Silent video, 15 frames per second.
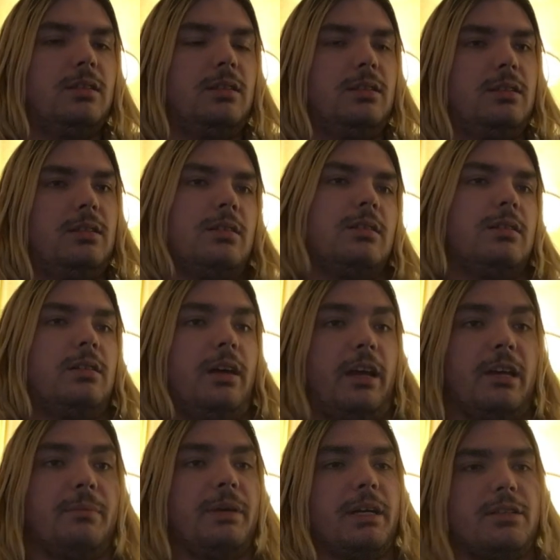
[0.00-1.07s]
uh, I
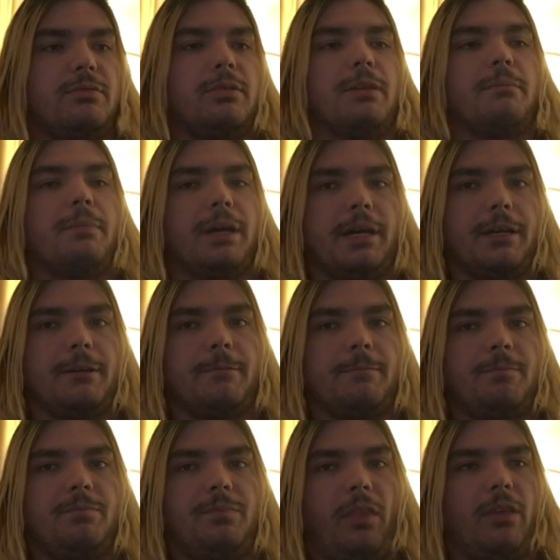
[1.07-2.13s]
came back to it in May.
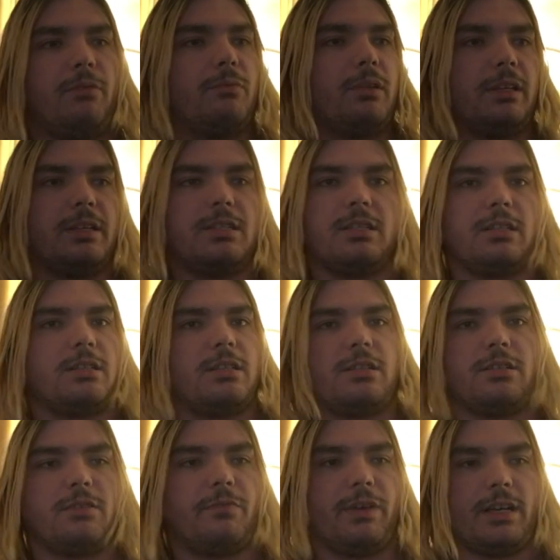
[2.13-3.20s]
Released the Sins
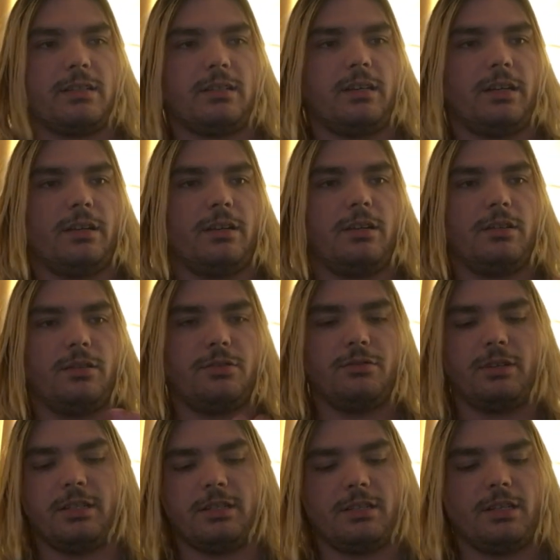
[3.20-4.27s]
Fast Fastlane, the two
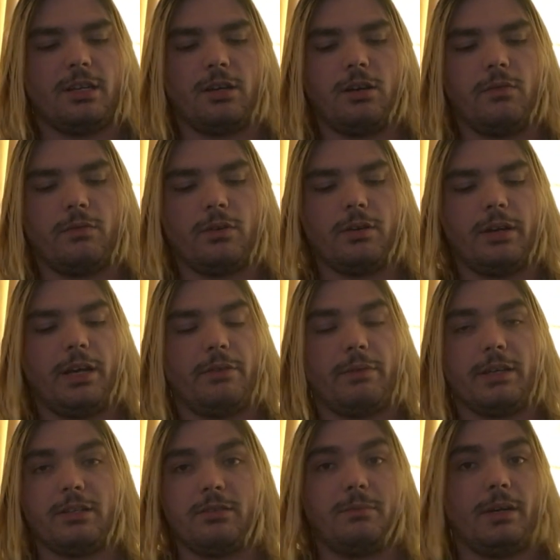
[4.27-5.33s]
nights of Takeover, and
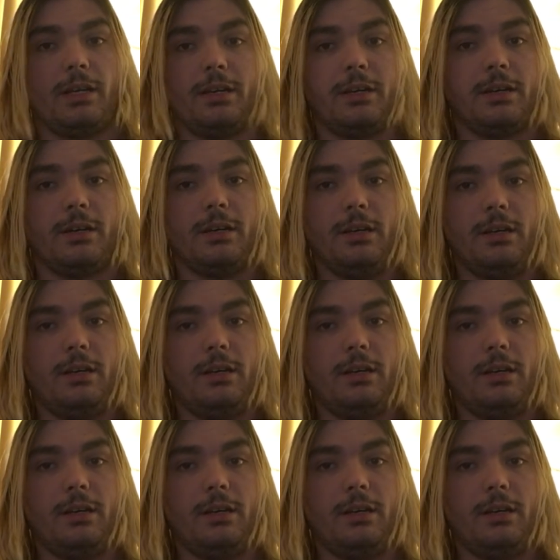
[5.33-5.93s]
WrestleMania